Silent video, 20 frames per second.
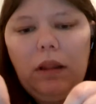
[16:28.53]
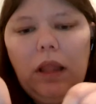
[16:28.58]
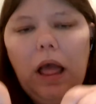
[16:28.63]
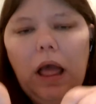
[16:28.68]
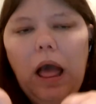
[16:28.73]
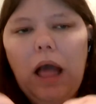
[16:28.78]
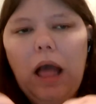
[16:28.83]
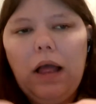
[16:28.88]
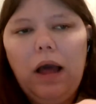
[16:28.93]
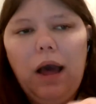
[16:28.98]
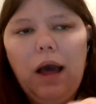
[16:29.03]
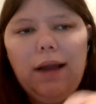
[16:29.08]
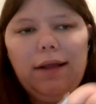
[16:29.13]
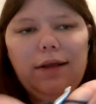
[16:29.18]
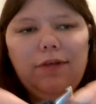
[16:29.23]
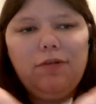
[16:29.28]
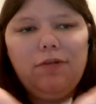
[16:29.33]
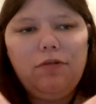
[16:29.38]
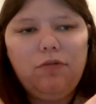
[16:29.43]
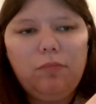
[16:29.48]
I got it
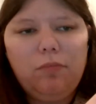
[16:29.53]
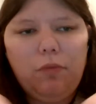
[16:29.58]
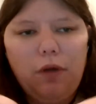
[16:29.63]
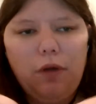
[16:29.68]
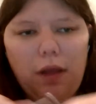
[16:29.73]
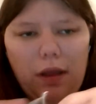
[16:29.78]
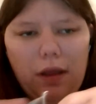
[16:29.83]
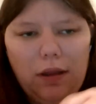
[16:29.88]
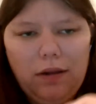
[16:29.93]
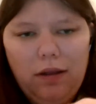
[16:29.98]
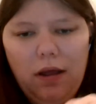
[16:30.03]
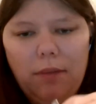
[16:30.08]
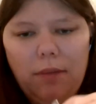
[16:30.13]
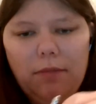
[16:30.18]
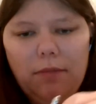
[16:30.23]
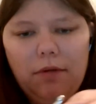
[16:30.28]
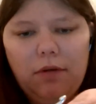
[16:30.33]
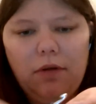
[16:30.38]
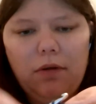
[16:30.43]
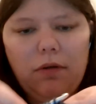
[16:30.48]
because it was more
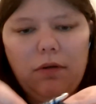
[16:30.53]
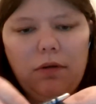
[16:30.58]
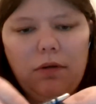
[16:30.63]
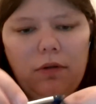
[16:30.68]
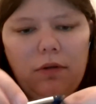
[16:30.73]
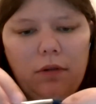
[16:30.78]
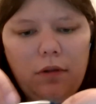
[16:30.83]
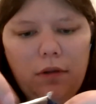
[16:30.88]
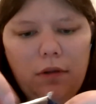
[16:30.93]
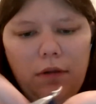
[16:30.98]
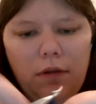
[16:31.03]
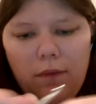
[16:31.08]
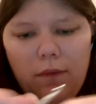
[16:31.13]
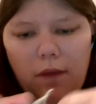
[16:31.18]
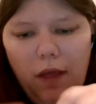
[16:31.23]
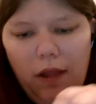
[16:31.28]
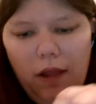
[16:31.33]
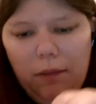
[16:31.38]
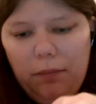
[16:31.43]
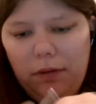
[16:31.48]
economical
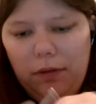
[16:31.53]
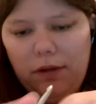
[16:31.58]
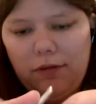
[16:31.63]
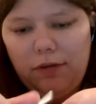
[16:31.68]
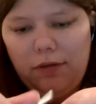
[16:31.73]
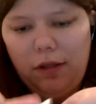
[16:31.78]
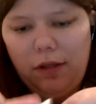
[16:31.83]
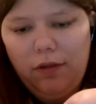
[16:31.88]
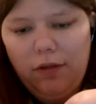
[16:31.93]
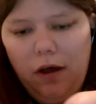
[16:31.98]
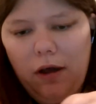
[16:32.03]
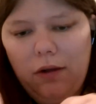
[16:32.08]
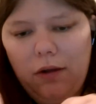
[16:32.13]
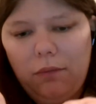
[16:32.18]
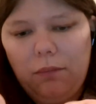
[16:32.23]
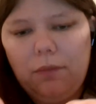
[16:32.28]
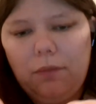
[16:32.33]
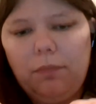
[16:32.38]
and because I thought it